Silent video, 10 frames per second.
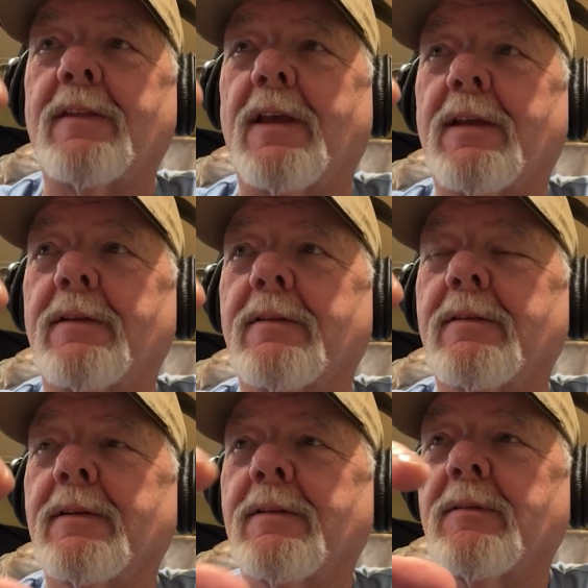that
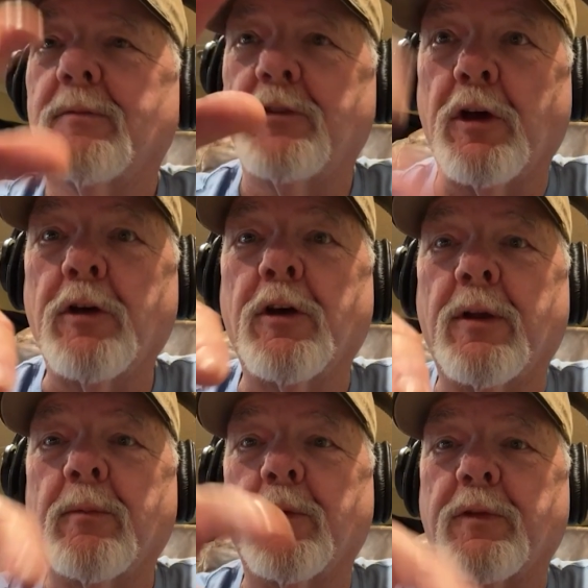
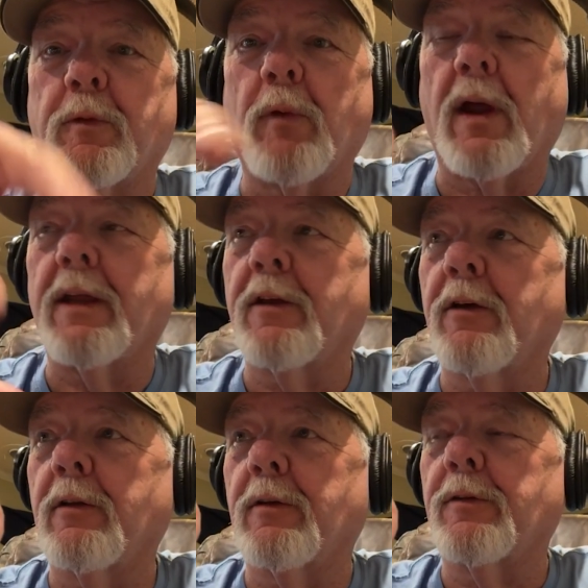done with the right
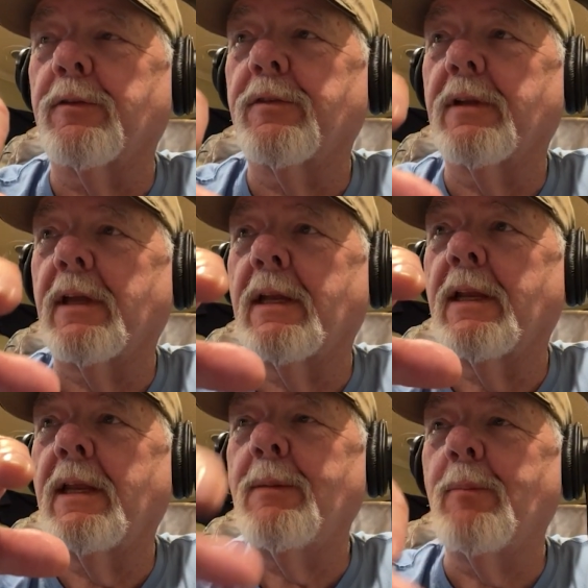colors, and
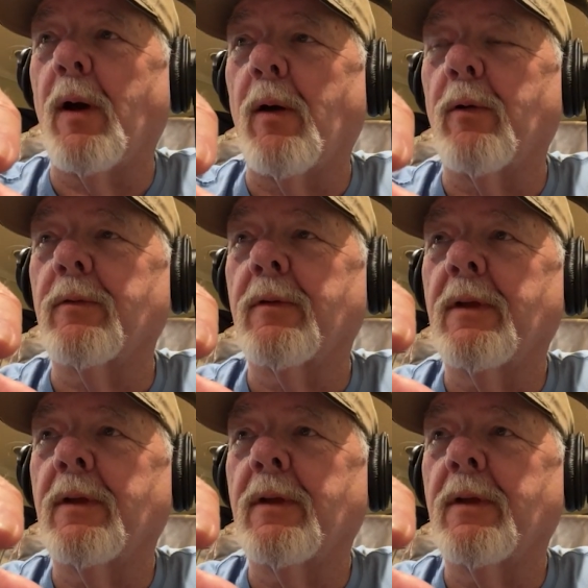he bought